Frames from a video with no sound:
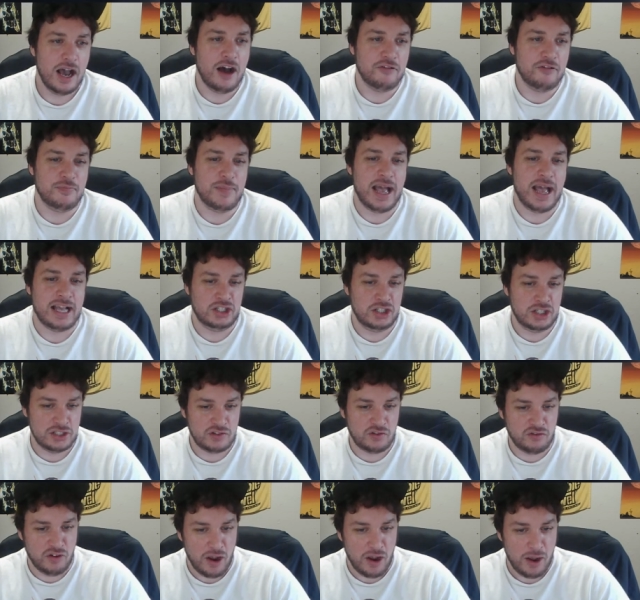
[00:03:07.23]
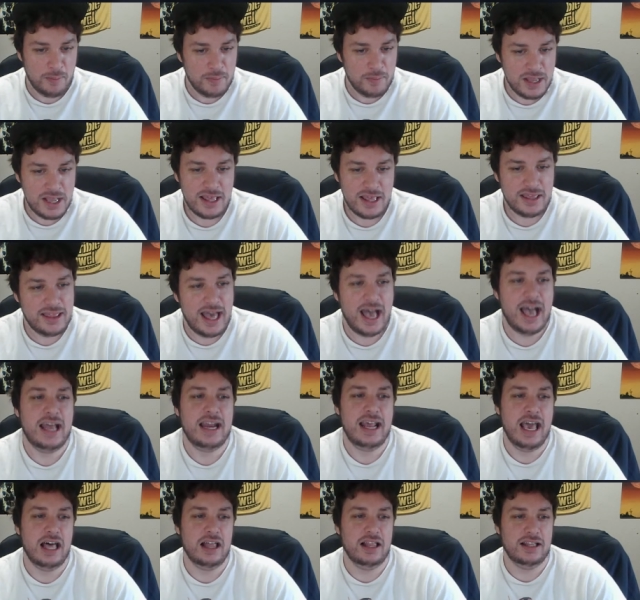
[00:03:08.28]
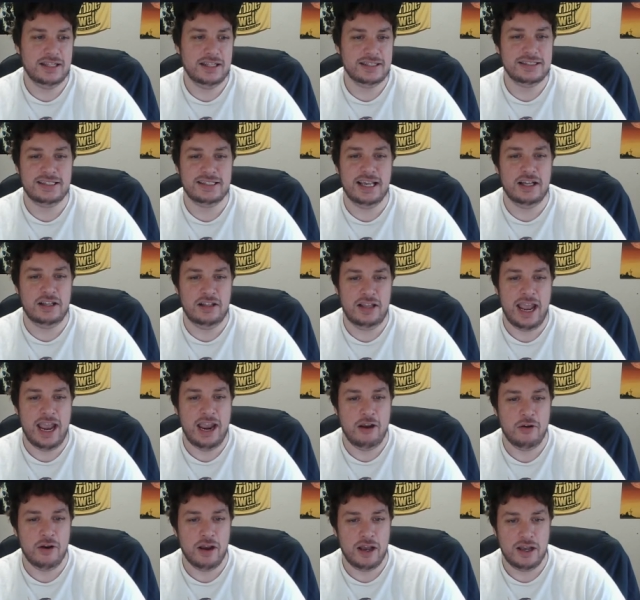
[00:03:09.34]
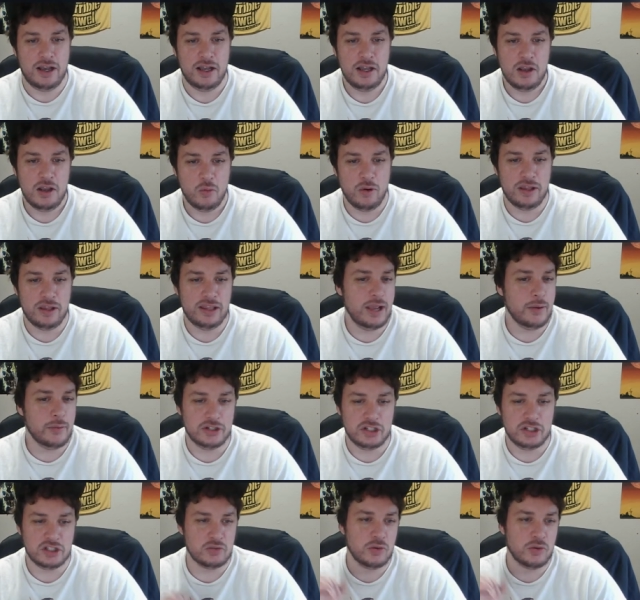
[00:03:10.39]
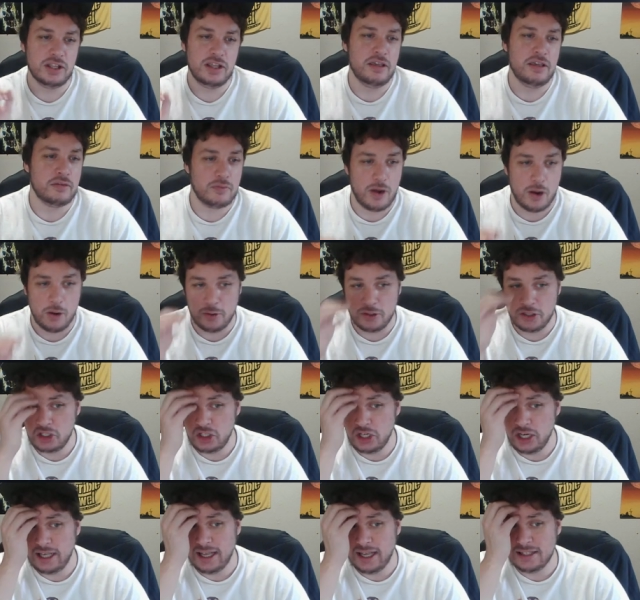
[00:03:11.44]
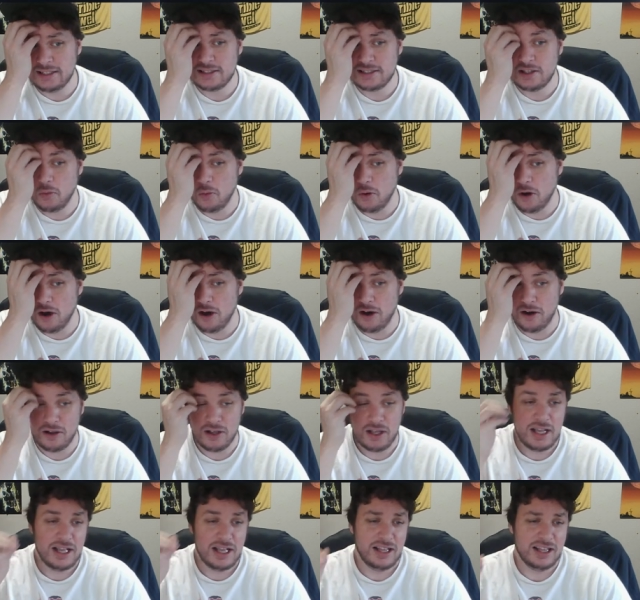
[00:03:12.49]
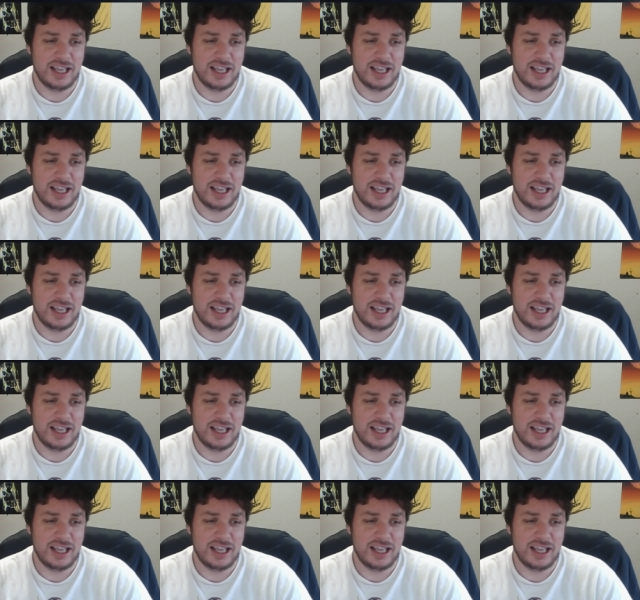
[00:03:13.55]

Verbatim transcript: of matches from that Hell in a Cell era where they were just really throwing shit against the wall.